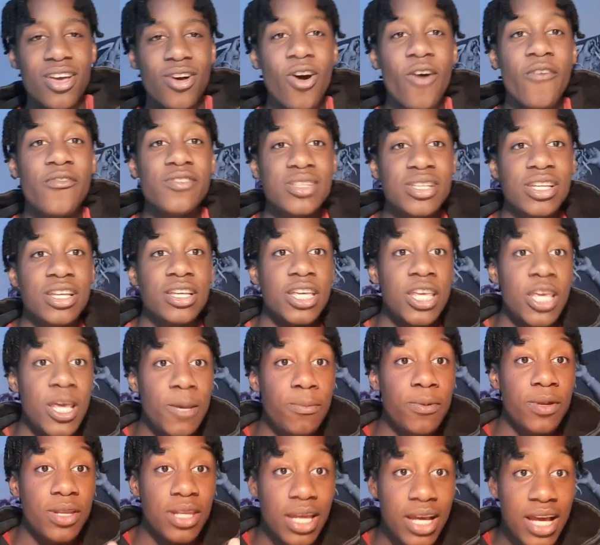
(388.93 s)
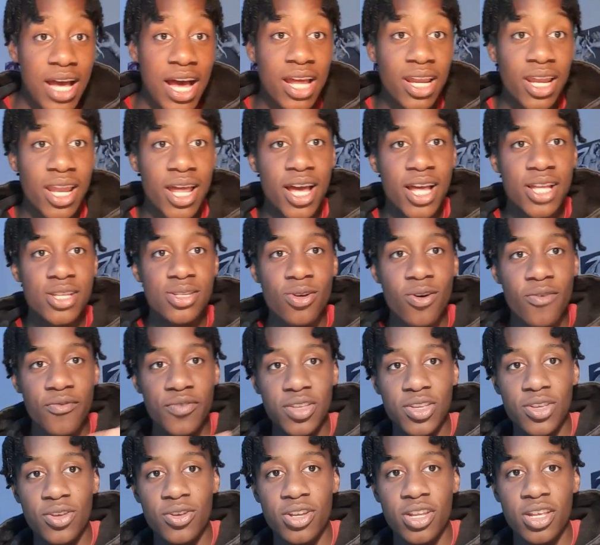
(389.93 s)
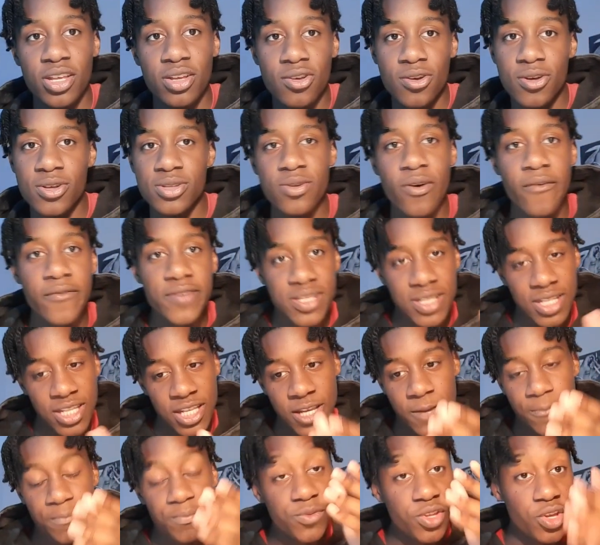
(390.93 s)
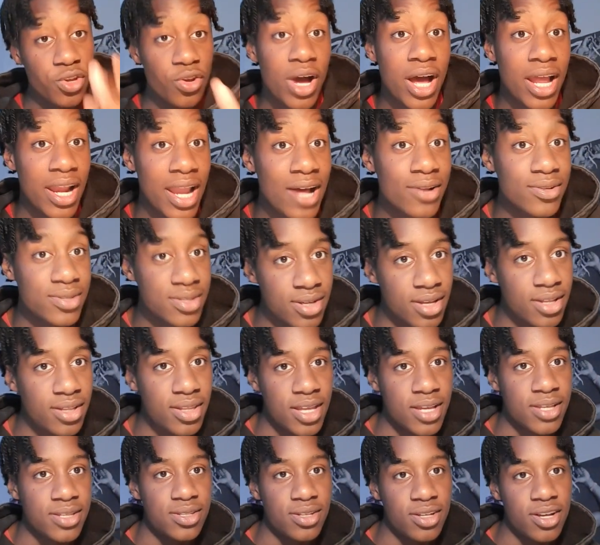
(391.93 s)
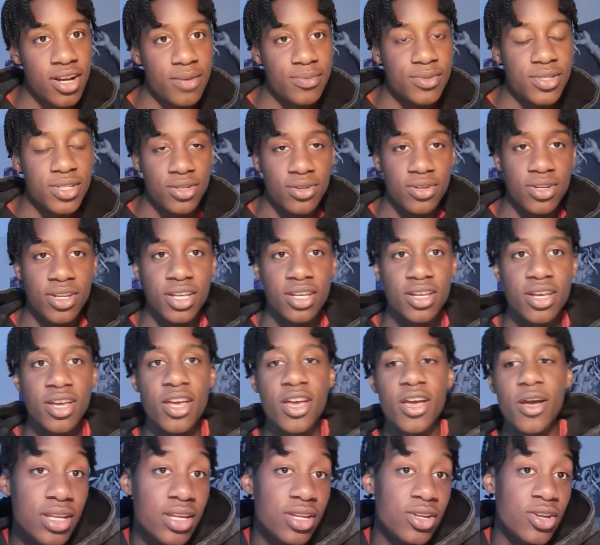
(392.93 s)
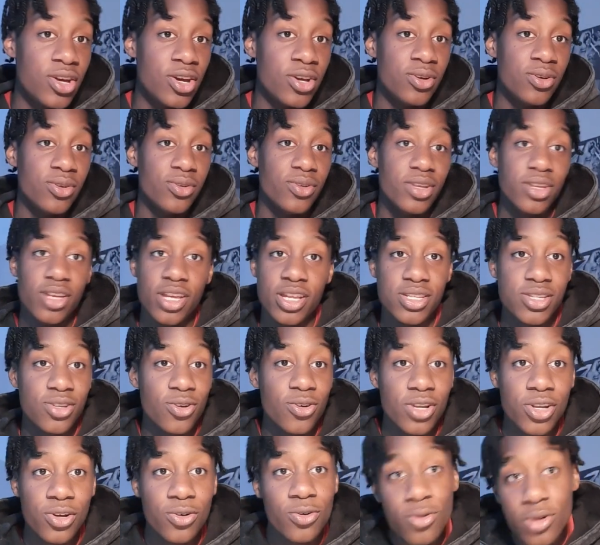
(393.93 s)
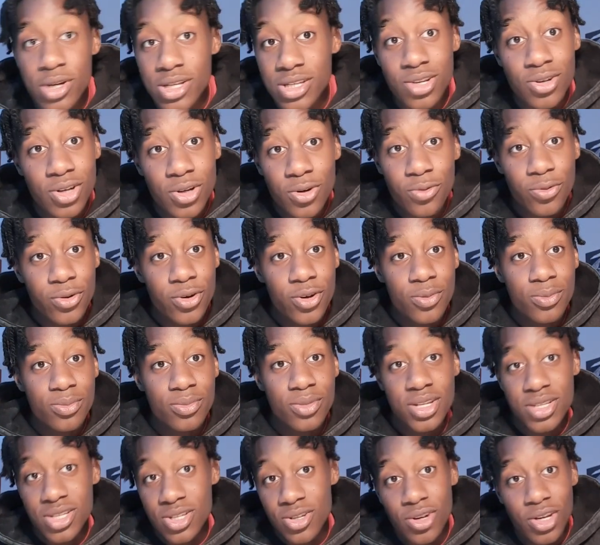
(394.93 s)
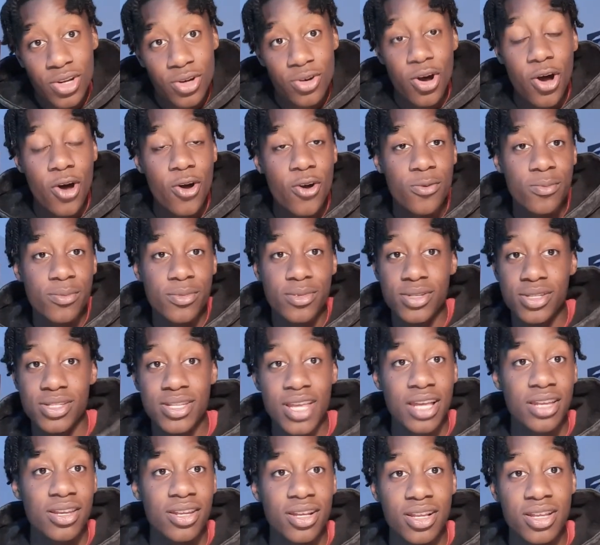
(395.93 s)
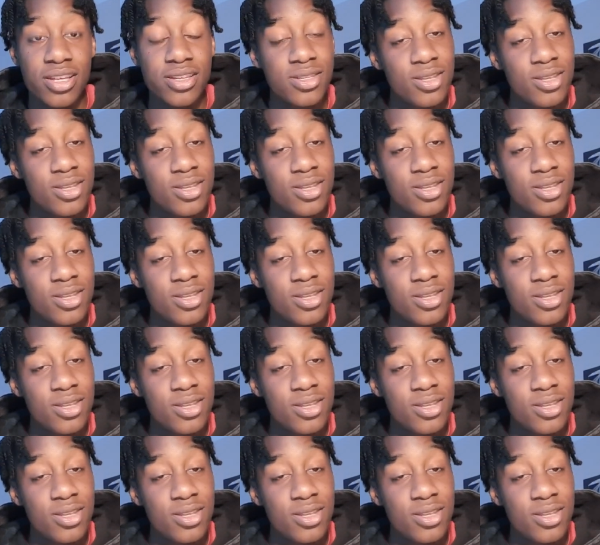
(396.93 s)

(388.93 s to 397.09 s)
Obviously, keeping the guidelines of the uni because obviously you're not allowed certain things to come to uni. You know, it's your little, it's your little room, it's your little home technically.